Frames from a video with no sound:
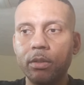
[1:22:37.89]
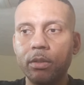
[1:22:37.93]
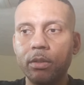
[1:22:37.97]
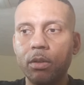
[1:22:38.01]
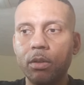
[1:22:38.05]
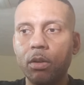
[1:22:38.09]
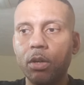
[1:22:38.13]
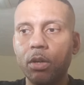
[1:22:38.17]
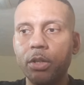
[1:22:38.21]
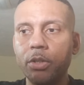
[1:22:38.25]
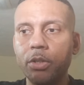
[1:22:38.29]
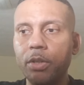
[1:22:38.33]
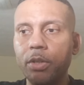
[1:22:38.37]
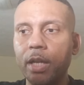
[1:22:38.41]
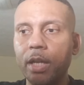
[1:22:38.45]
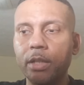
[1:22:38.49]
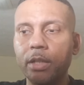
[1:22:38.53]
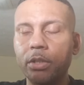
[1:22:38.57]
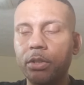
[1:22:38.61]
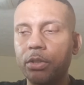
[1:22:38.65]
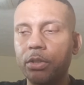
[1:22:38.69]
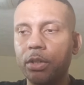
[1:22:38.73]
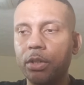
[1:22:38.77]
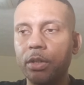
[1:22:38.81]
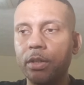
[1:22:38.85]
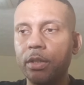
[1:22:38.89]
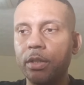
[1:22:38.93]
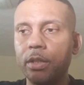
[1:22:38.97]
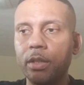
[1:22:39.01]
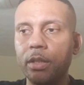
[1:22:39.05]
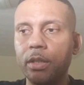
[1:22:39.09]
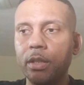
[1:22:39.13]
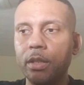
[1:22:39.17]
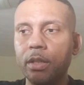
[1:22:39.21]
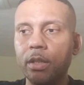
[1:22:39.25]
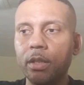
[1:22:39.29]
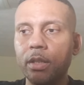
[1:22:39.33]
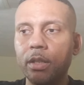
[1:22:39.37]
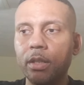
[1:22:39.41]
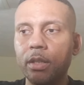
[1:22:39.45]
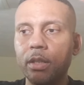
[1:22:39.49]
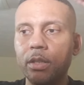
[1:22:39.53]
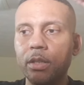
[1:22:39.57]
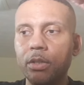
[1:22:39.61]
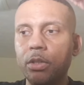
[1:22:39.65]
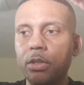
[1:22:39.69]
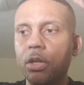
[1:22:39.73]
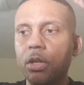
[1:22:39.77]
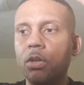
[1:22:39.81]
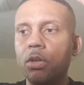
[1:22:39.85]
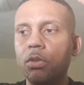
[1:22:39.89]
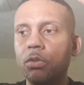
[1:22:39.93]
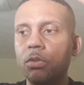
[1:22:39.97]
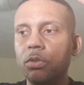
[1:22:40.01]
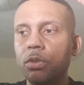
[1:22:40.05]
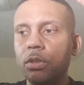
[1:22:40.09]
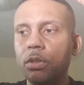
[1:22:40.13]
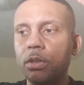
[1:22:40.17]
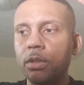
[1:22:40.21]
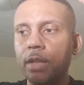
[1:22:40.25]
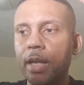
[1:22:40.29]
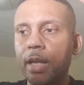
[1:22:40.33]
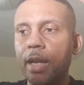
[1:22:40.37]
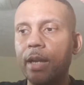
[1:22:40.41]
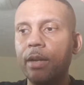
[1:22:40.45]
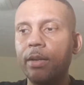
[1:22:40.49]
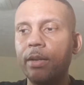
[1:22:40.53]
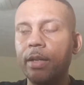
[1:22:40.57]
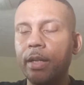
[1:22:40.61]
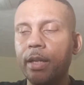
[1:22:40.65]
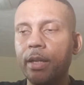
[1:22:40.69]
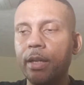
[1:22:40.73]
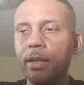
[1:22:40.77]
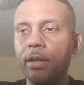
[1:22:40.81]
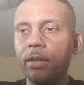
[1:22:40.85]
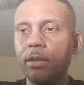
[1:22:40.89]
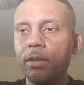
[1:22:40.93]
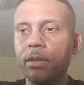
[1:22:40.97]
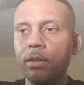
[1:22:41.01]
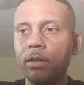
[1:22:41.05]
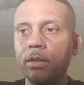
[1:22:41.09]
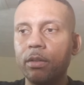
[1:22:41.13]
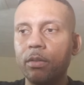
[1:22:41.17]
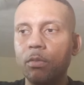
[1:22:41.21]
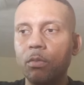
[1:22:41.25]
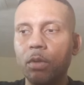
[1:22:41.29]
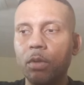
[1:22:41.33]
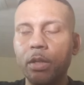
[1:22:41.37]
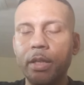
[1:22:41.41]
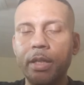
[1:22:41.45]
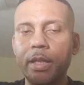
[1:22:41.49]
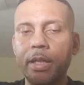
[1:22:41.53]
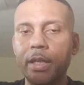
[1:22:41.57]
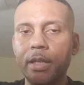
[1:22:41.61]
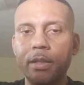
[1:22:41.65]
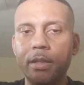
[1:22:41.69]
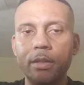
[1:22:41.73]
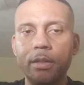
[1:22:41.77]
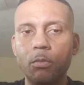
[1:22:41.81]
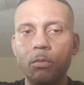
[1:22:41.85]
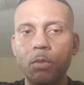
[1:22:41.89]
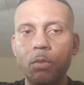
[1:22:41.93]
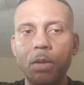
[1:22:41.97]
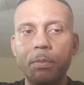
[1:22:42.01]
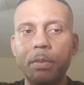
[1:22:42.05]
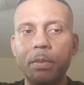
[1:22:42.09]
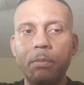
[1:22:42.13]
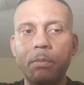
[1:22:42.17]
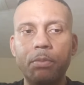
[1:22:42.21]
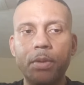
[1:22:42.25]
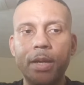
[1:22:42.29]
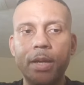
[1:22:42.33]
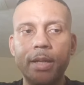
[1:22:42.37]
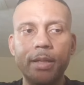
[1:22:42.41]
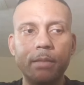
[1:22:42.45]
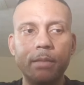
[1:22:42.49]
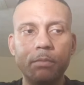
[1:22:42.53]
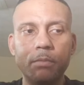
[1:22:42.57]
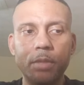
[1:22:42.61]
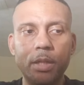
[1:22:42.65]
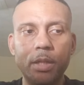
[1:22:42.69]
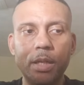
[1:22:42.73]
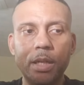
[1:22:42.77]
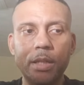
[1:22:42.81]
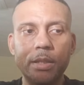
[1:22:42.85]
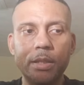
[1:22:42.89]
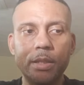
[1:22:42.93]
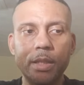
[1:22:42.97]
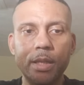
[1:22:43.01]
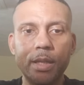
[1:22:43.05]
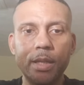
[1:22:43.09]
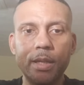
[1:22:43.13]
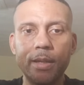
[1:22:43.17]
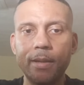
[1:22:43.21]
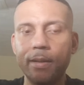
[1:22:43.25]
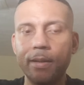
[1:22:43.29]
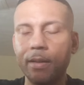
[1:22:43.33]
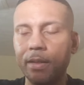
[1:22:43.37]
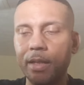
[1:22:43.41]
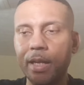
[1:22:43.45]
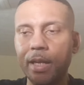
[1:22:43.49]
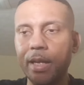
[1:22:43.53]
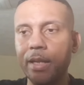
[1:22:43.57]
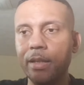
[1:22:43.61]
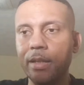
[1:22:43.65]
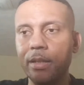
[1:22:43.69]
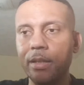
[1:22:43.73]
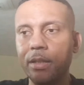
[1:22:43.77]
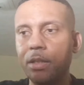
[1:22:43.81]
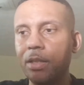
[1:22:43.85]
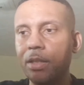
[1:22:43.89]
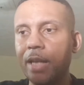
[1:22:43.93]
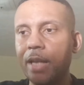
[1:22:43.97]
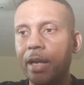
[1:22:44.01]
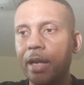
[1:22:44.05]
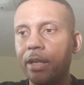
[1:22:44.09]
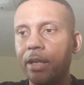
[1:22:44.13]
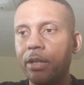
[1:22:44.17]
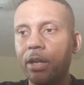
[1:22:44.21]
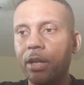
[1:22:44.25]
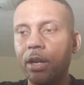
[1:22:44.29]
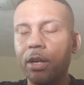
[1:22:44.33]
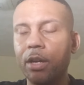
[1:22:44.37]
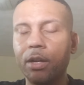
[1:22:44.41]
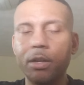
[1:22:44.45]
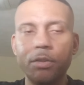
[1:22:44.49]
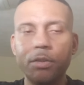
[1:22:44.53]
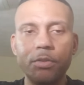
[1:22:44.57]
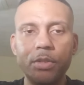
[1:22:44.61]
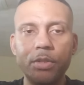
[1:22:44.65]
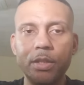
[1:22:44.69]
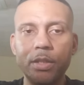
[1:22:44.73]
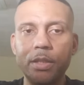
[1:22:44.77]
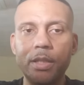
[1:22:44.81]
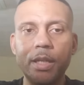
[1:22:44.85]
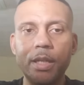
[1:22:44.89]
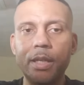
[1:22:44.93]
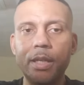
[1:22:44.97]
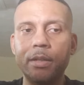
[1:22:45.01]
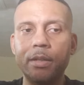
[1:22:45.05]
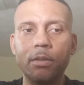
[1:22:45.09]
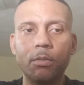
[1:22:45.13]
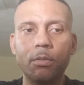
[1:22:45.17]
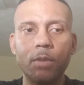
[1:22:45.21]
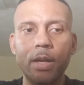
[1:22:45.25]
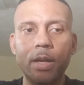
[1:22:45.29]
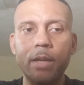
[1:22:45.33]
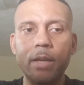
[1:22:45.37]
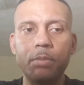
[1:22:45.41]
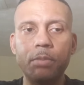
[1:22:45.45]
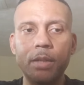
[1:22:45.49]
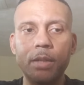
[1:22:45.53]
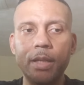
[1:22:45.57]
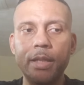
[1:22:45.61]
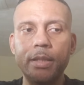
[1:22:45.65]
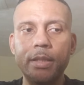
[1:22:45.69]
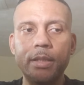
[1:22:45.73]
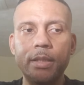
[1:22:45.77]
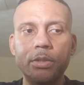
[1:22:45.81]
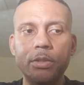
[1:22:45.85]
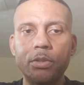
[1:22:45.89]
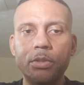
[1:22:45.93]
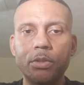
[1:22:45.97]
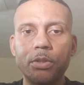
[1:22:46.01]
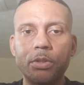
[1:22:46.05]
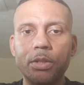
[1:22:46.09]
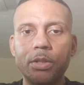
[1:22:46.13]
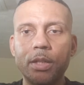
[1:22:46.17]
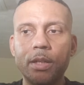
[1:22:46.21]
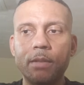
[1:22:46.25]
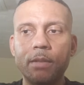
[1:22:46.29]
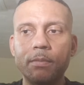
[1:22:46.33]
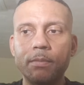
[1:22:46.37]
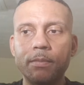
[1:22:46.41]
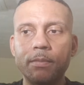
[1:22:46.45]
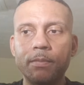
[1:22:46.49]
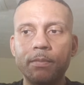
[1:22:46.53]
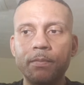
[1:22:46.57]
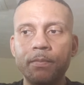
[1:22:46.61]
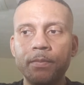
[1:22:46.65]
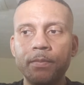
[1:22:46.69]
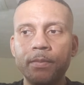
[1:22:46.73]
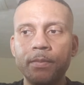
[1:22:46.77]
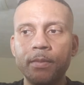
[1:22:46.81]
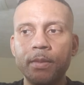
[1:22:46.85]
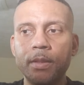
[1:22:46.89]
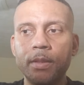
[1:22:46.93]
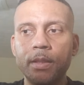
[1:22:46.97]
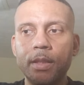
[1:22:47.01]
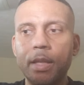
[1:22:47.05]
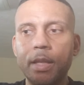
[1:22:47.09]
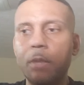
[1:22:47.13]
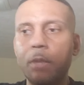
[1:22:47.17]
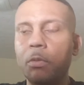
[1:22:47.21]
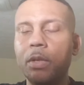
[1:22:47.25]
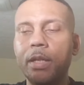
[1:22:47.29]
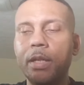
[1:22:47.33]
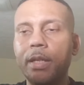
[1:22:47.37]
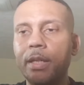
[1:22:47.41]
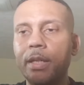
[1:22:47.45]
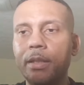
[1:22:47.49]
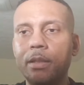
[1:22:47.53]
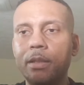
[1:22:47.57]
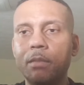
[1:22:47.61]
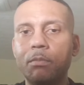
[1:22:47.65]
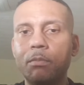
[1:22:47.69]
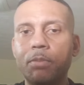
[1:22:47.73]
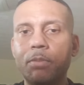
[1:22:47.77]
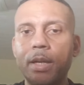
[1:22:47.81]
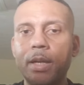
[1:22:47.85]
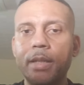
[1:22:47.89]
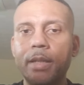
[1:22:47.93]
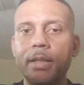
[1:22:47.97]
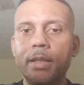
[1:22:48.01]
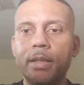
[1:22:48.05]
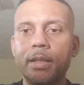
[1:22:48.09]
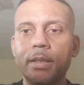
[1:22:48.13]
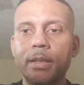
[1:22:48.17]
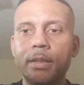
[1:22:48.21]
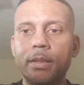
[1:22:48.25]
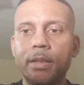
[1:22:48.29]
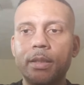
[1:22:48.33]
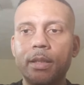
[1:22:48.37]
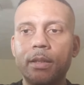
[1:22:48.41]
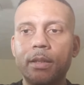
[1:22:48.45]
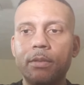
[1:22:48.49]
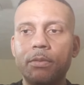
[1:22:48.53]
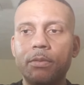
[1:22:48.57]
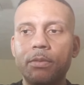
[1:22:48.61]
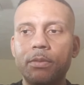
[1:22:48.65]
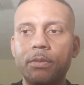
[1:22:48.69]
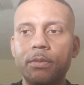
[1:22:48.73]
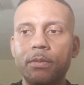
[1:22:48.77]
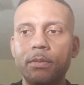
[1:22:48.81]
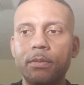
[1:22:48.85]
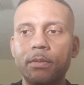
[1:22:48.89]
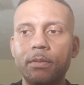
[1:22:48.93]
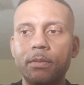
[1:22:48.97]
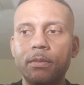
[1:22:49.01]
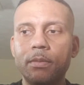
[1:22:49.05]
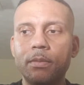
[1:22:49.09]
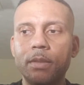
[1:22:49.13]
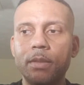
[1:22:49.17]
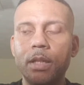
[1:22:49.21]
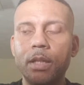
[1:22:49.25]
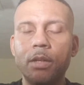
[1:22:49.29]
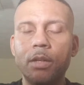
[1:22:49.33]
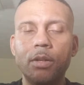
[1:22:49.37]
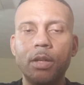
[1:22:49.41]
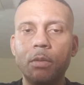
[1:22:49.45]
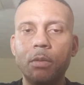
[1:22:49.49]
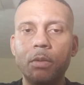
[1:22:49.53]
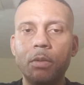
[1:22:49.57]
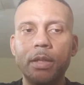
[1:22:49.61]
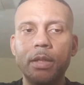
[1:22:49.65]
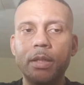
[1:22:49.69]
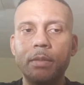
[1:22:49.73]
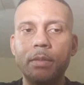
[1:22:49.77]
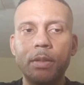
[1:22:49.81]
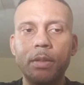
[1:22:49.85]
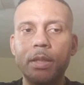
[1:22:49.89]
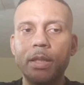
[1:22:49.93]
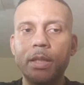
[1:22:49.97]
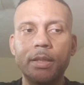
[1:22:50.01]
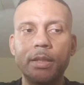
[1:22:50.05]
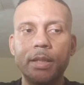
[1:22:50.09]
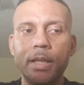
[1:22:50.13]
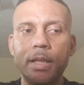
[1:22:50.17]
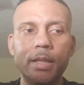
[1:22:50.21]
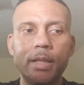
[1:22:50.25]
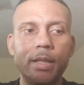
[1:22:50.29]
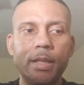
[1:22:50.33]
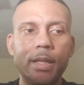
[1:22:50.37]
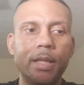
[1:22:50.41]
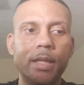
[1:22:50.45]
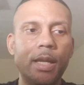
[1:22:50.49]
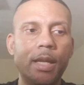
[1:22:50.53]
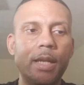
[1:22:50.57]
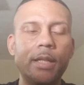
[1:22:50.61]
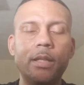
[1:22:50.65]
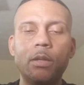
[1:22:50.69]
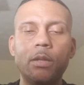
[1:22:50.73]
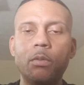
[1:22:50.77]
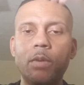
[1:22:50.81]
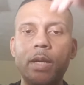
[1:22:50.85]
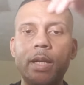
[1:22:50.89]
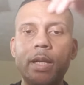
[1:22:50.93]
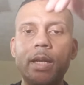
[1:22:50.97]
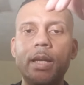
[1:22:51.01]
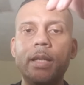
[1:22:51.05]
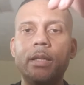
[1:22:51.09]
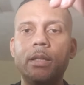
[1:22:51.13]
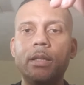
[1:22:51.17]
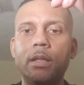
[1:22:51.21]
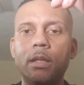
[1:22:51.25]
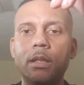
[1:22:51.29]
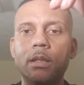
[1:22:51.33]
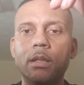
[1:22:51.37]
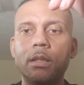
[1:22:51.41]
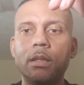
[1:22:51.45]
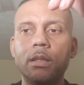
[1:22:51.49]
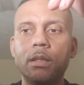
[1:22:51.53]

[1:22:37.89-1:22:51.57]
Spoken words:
Or you got certain dudes out here want to get women pregnant because they got curves and thick in the right places or something. They want to get them pregnant and stuff. They want to because they like the way they look.